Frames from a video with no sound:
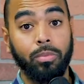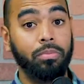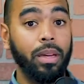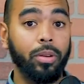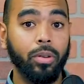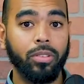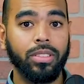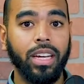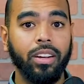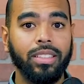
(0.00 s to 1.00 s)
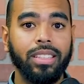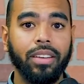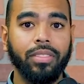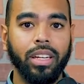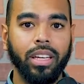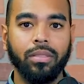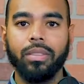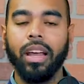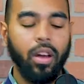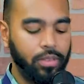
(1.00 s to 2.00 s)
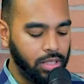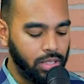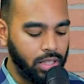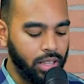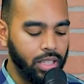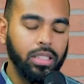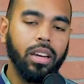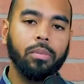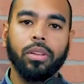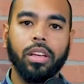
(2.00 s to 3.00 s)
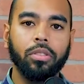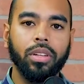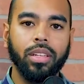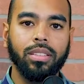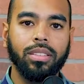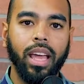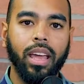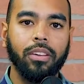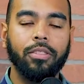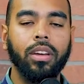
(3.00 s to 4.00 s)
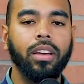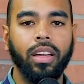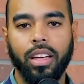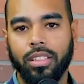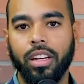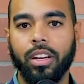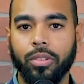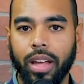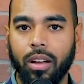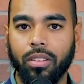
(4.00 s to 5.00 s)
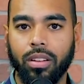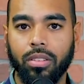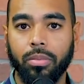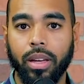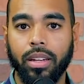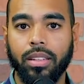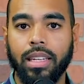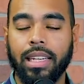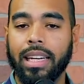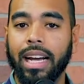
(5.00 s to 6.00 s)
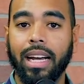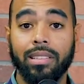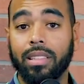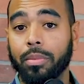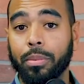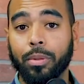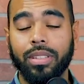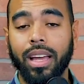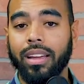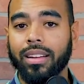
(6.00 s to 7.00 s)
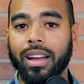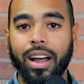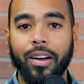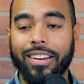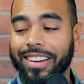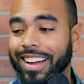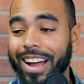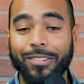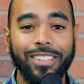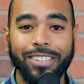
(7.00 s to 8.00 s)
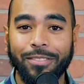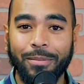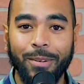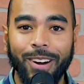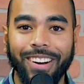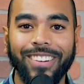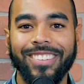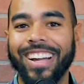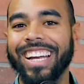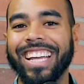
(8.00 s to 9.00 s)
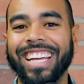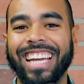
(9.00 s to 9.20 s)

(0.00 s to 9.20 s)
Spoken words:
Maybe you want to retire at 70. Now, obviously, this number that you need to save is going to go down a little bit. Some people say, I want to live on more, right?